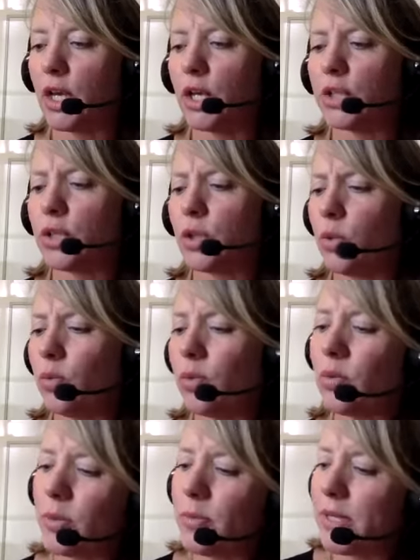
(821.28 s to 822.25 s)
So
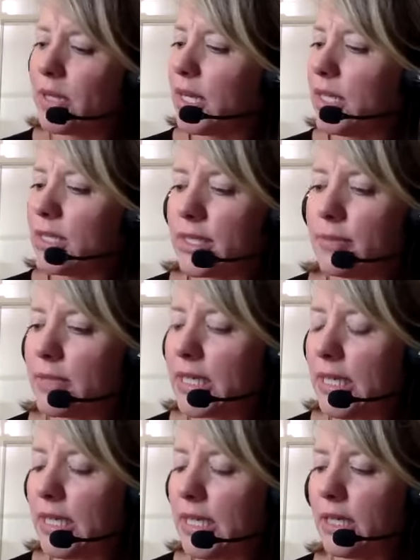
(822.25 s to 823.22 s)
what would be some
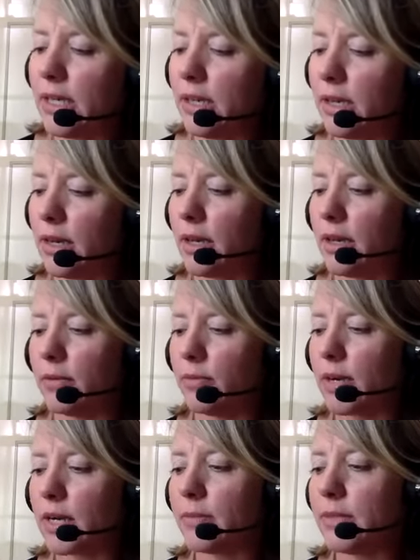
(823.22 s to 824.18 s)
key
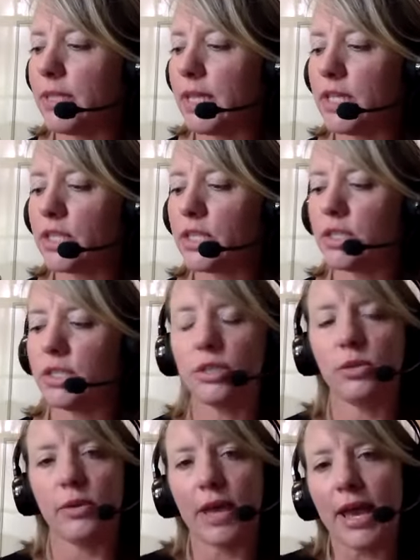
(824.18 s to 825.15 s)
recommendations
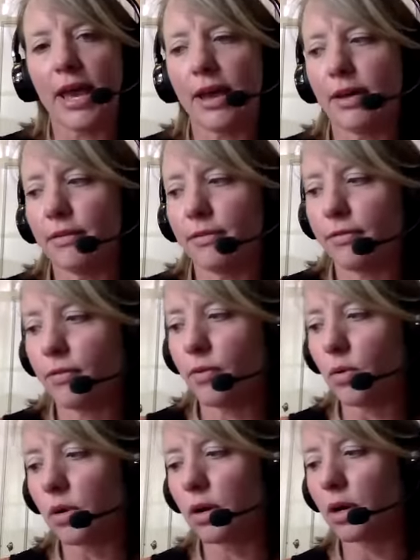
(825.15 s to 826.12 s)
you have
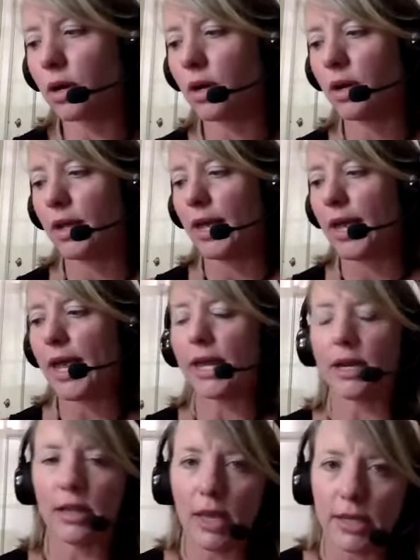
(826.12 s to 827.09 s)
for
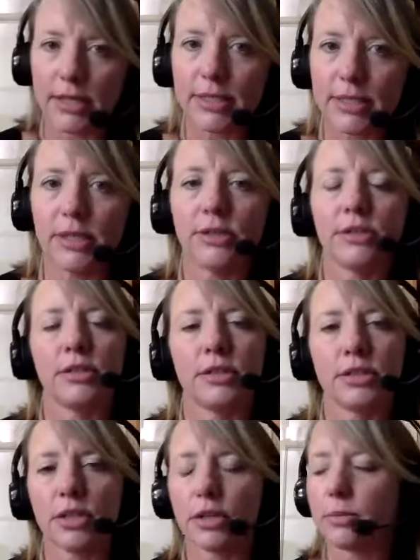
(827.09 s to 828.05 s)
analyzing or
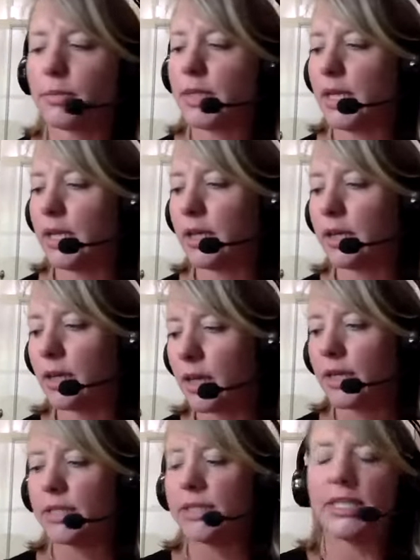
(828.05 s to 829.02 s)
determining
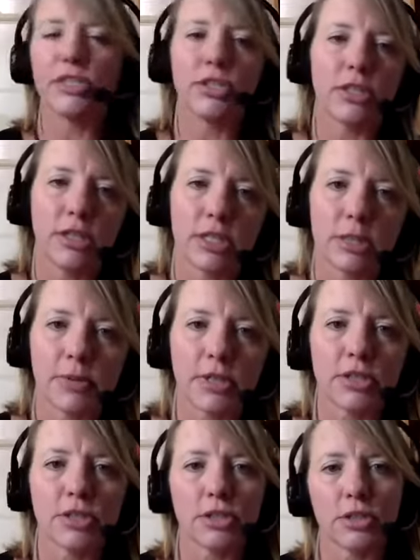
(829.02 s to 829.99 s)
digital
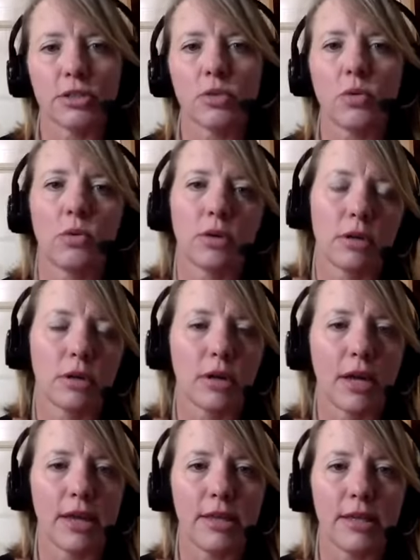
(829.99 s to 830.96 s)
expenditures, or
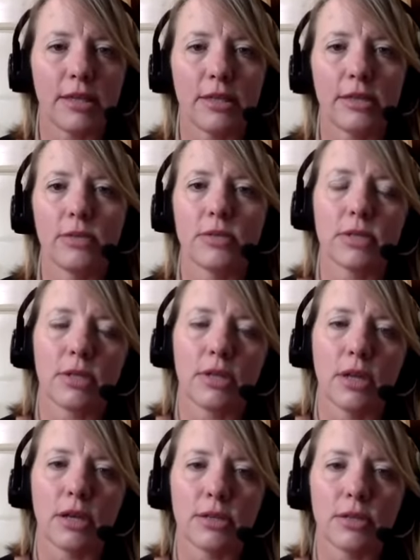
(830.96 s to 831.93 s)
I think those could
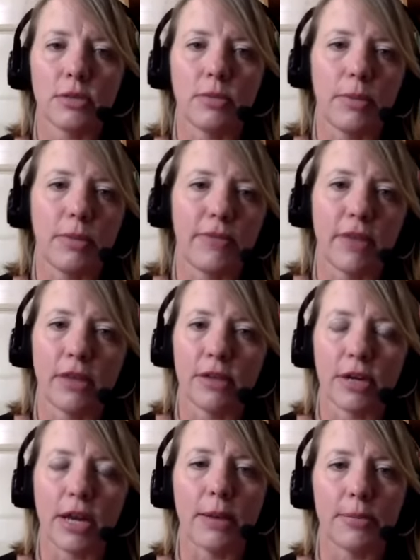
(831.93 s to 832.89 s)
also maybe fall
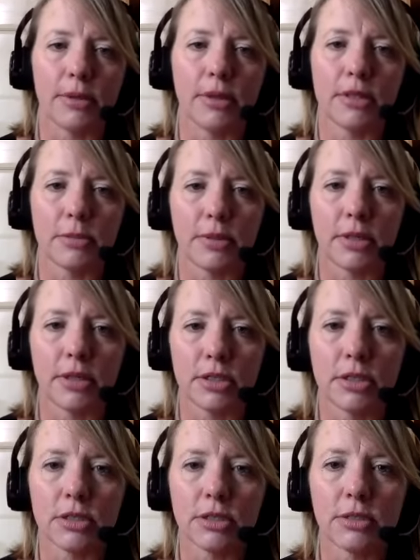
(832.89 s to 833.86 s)
under capital
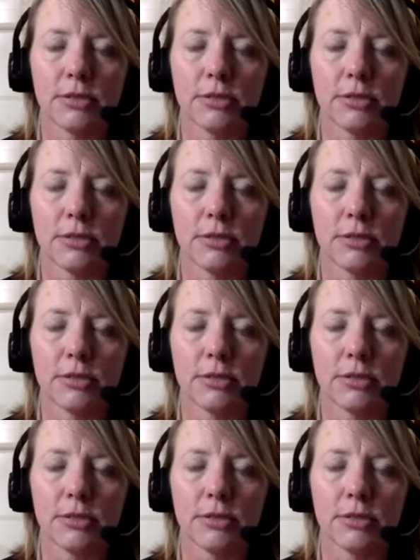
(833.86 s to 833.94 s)
expenditures?